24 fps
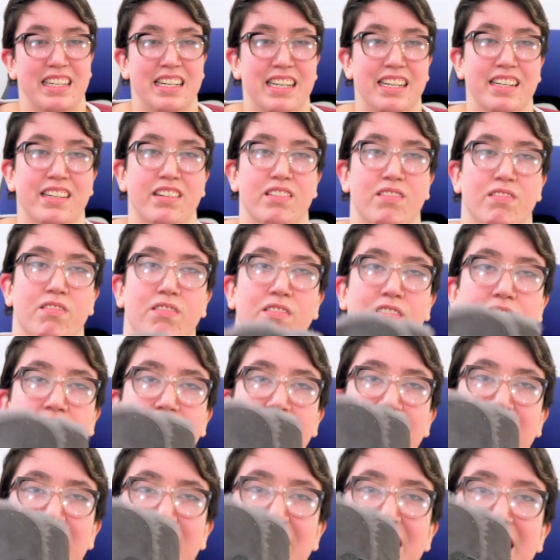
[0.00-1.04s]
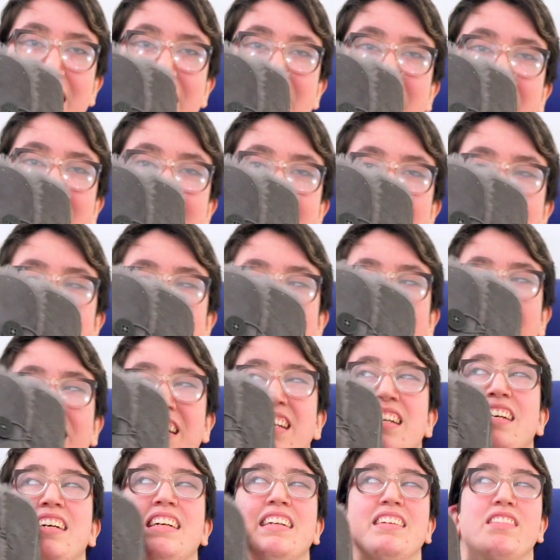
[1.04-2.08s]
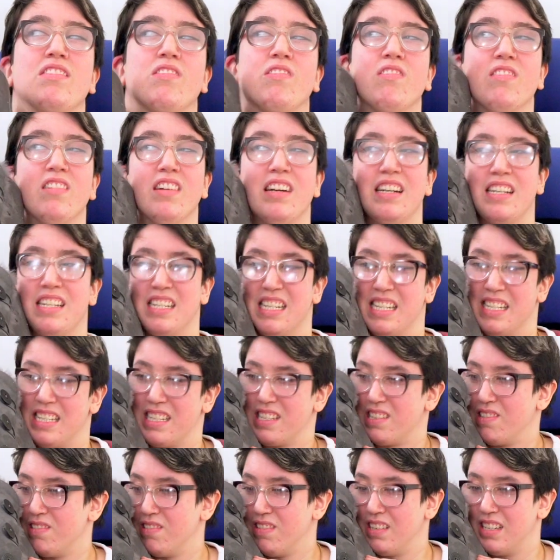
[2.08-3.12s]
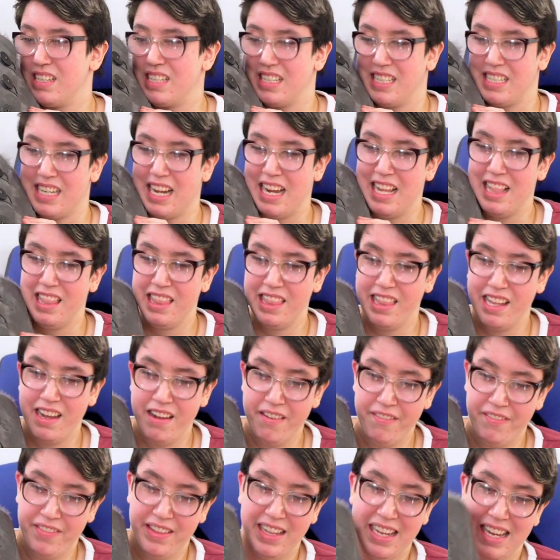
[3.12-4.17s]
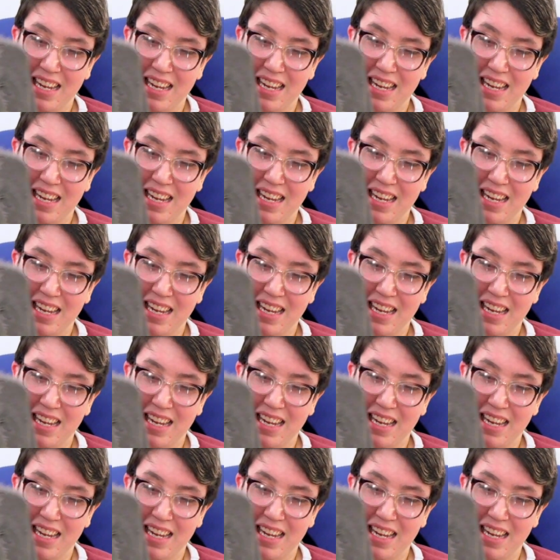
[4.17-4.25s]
They're gorgeous. Gorgeous, gorgeous. I love